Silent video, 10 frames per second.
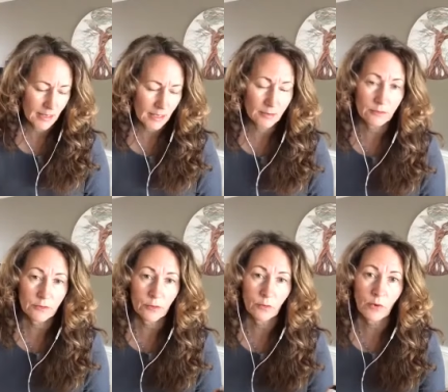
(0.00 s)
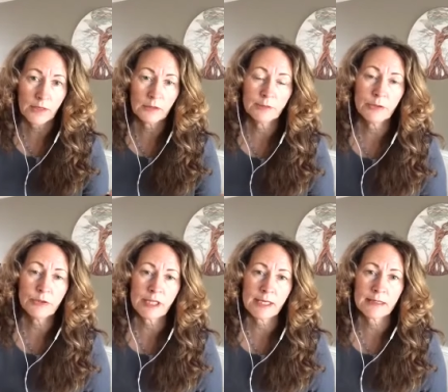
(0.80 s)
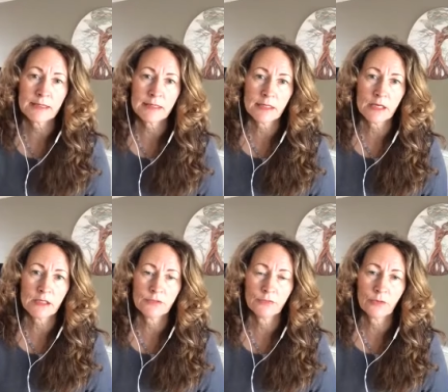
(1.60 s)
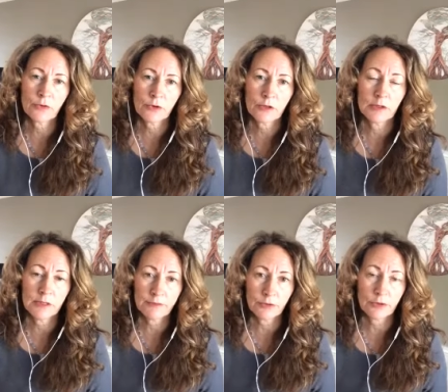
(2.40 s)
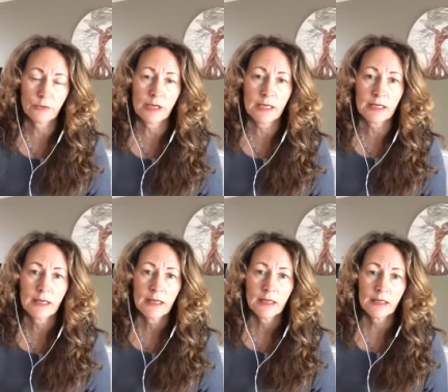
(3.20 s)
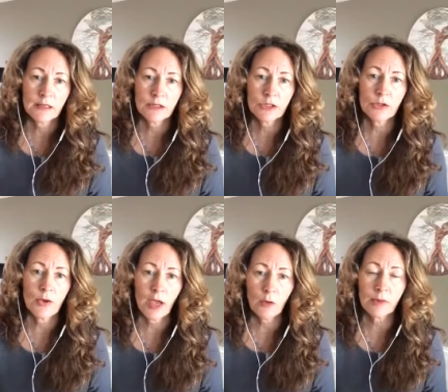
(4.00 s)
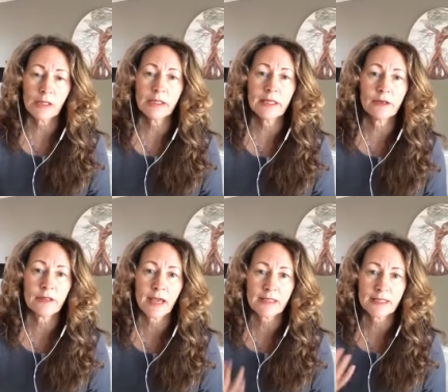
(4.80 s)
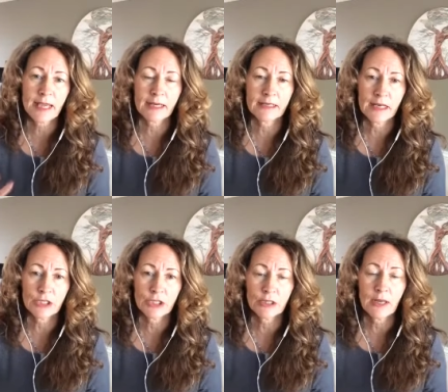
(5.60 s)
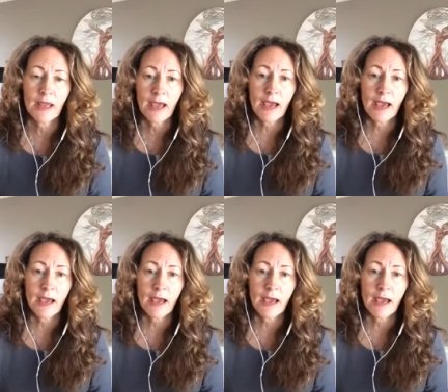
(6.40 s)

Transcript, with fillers: And what blue tansy does for liver 3 is to help clear that stagnation,